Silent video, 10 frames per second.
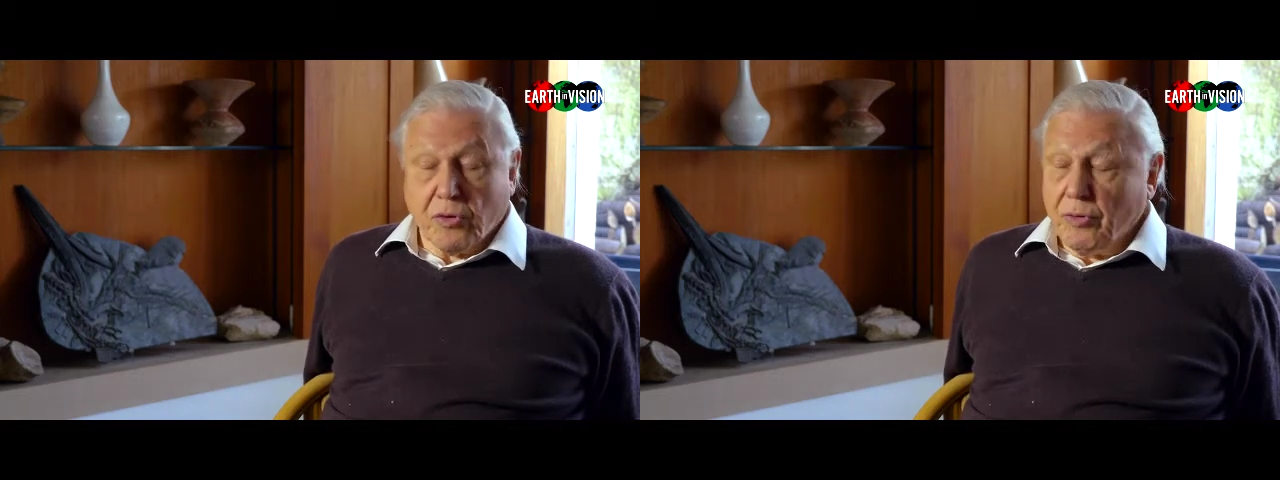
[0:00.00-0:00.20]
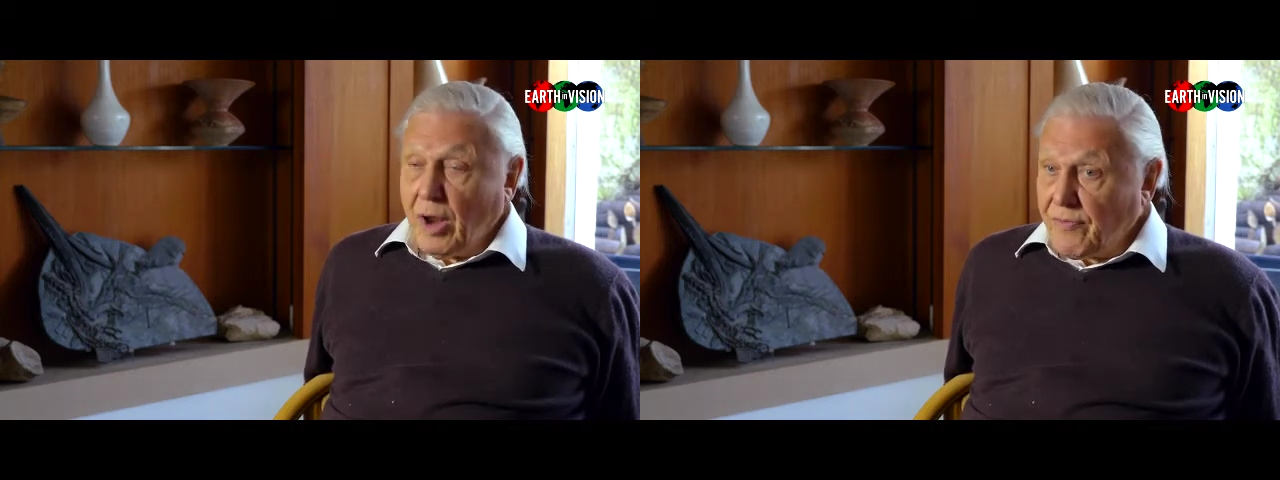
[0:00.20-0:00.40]

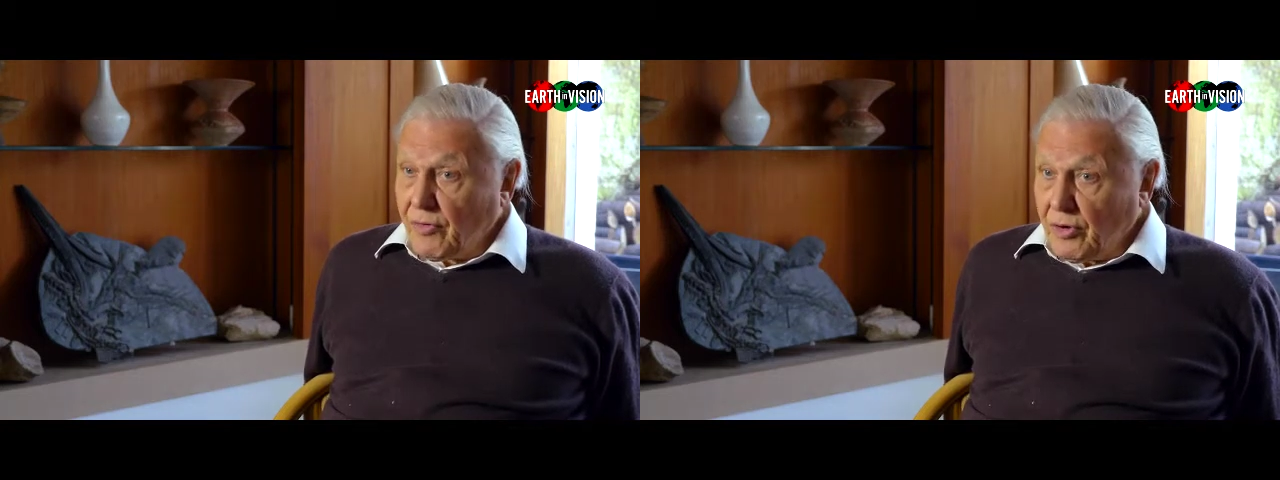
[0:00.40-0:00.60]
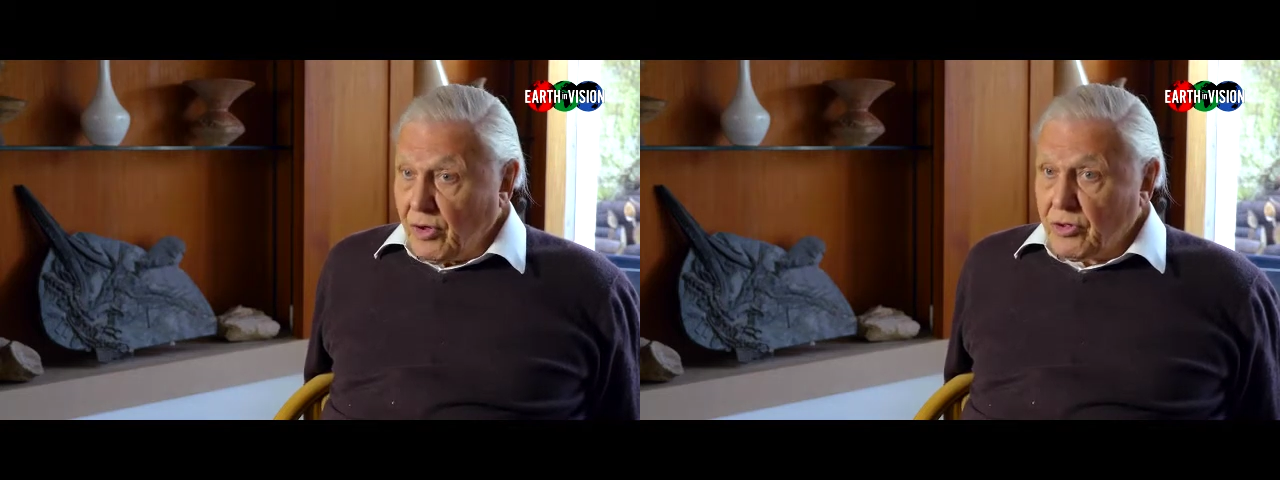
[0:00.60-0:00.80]
called
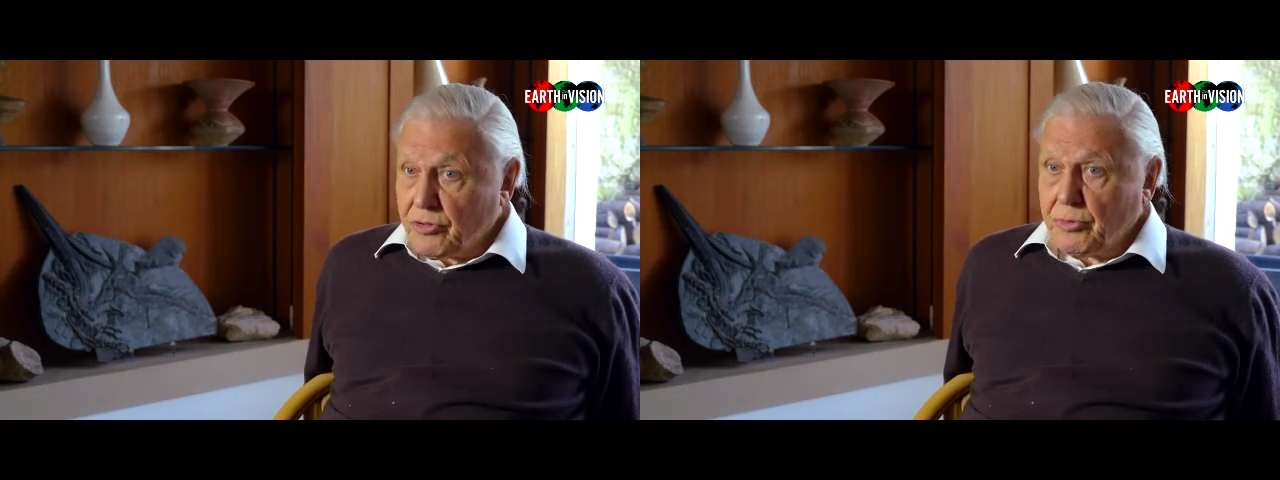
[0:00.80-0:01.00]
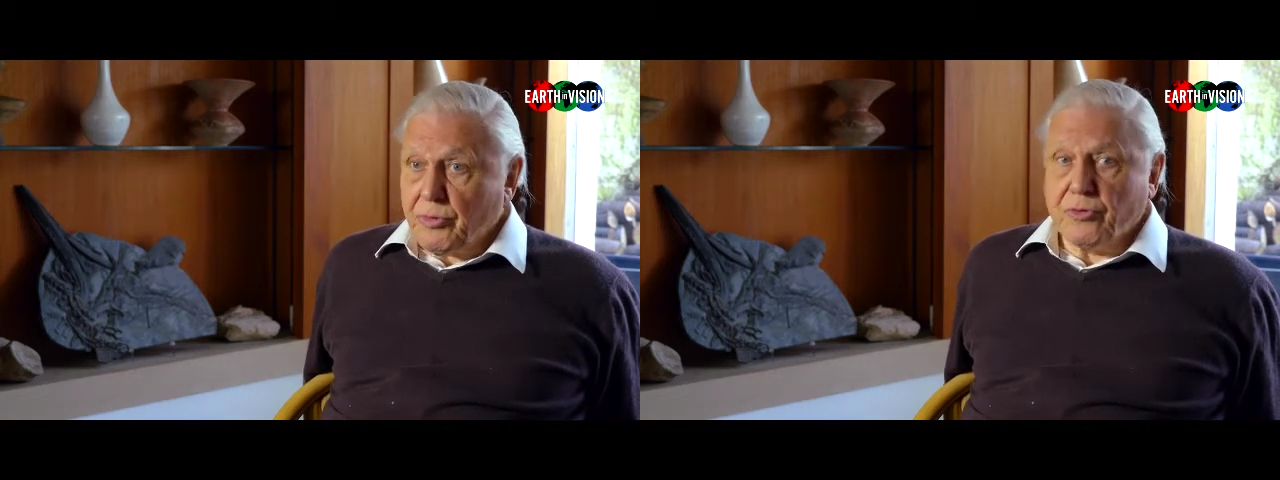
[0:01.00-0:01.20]
Life on
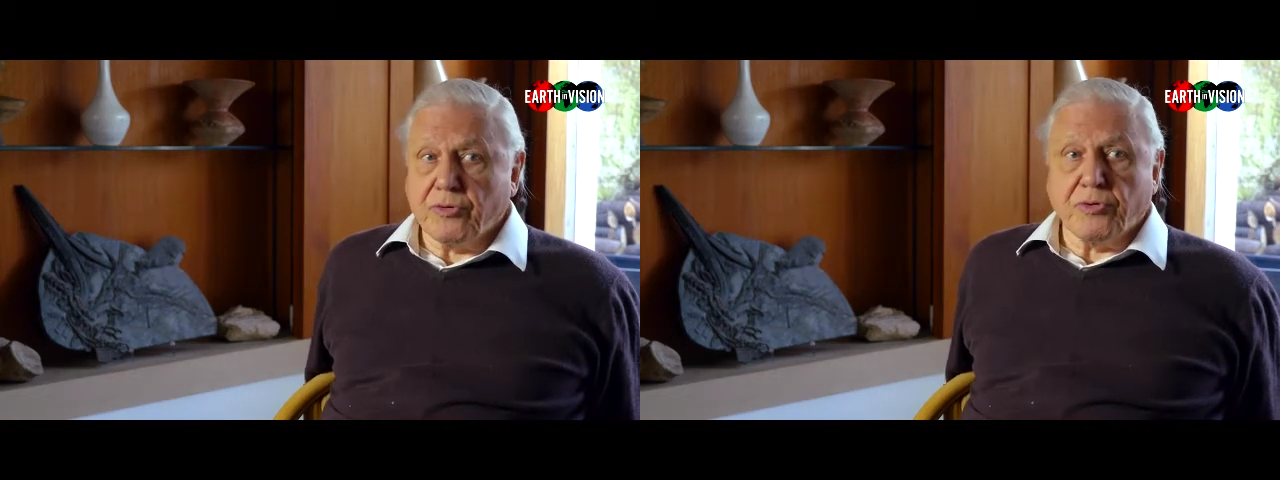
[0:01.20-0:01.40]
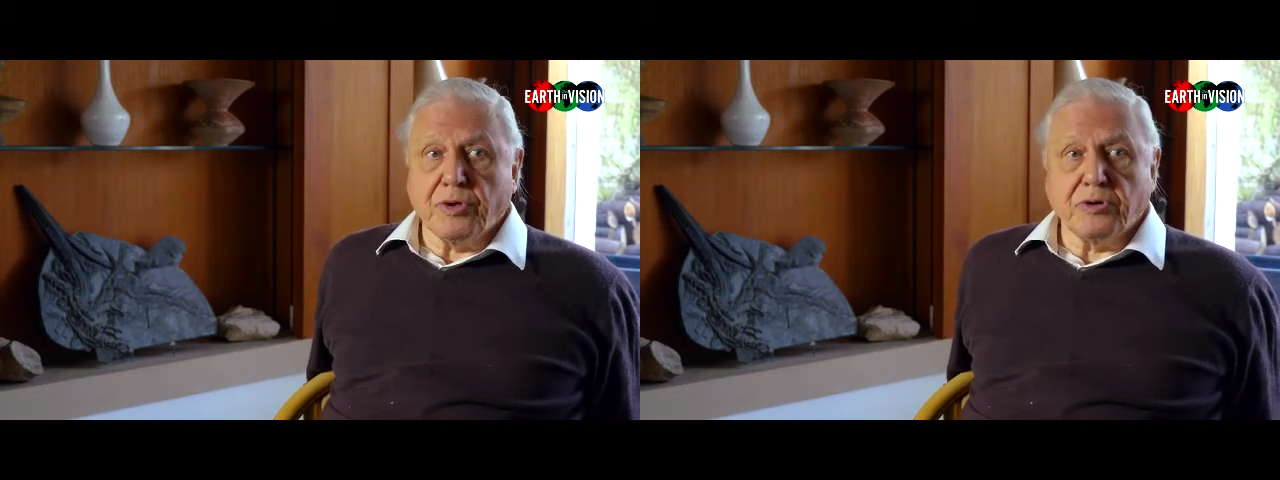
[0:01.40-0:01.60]
Earth, which
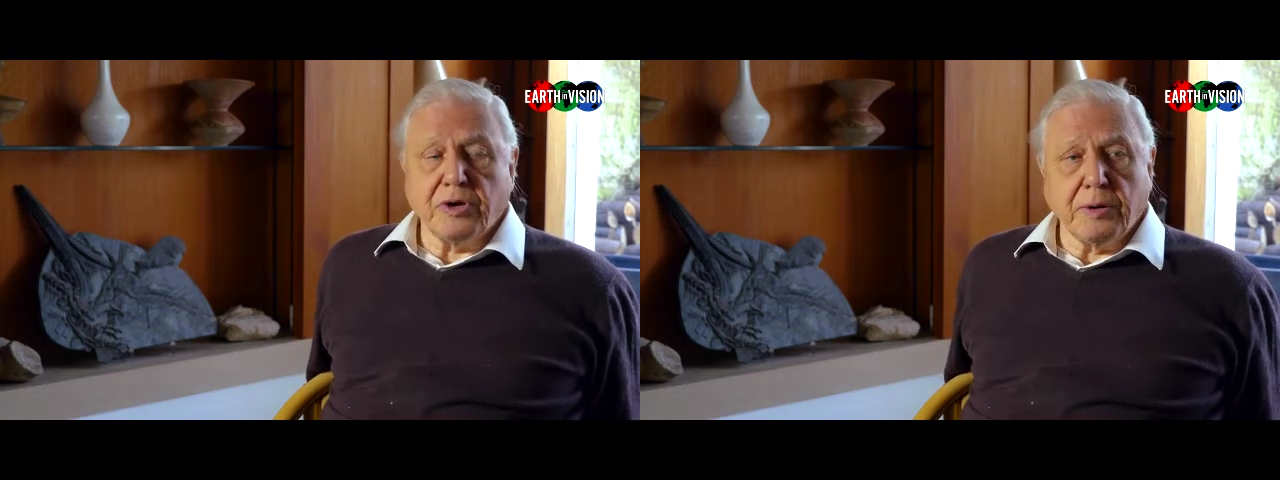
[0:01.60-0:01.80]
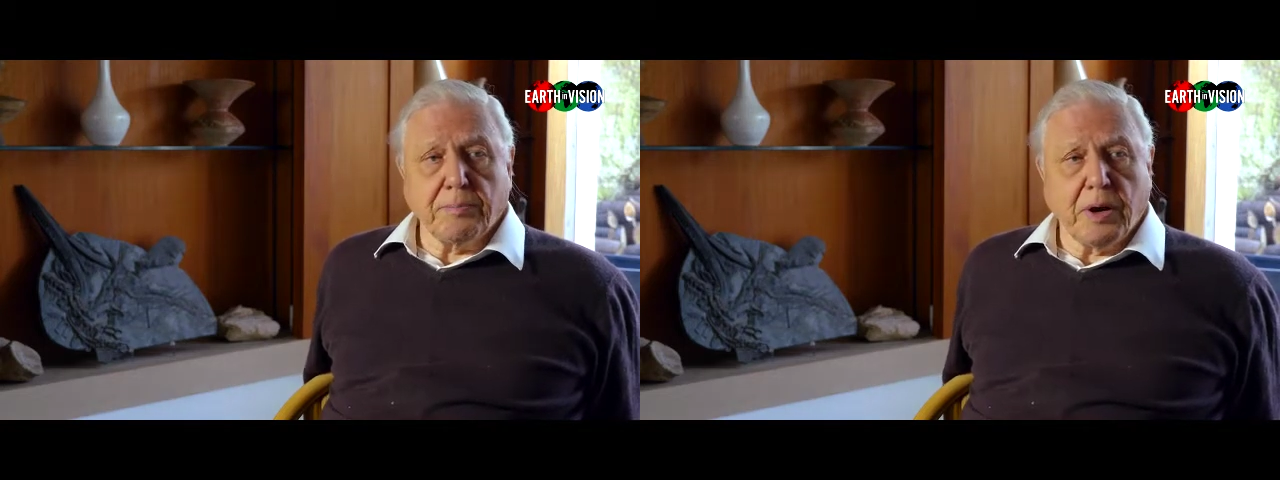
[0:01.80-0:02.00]
was a
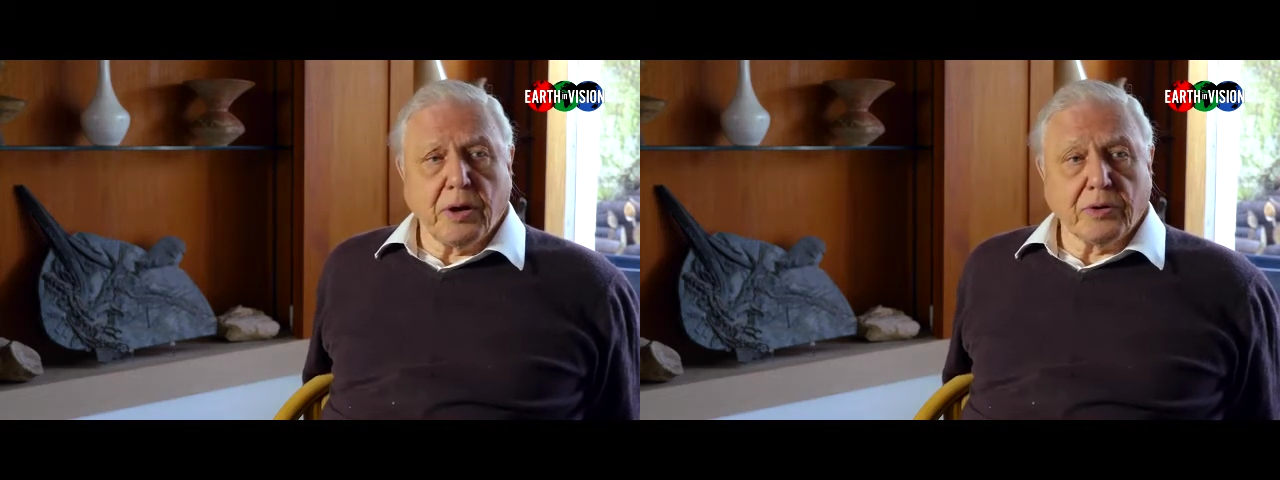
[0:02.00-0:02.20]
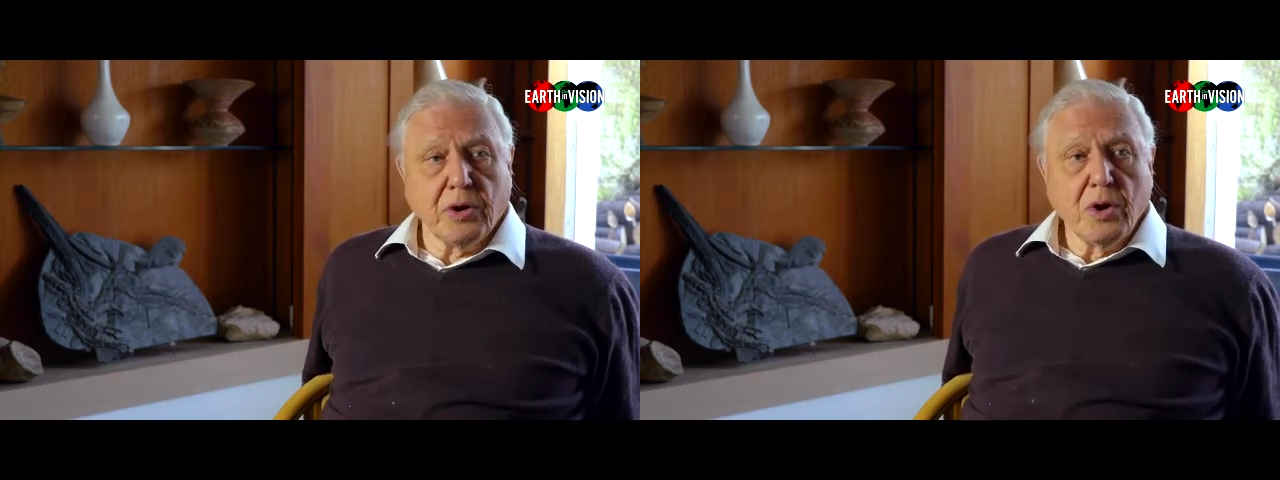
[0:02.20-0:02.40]

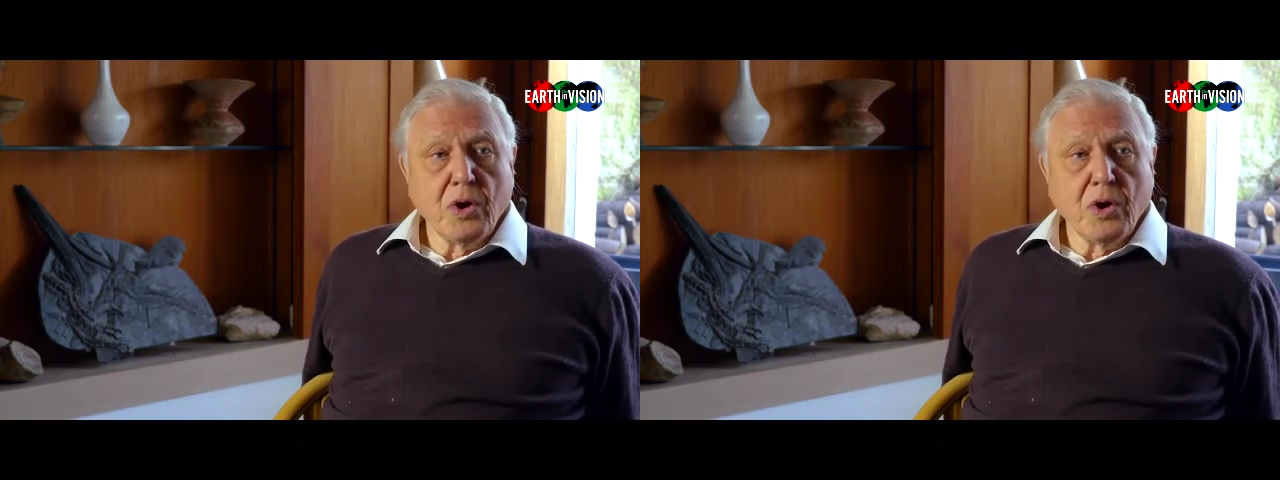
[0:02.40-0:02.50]
13-part,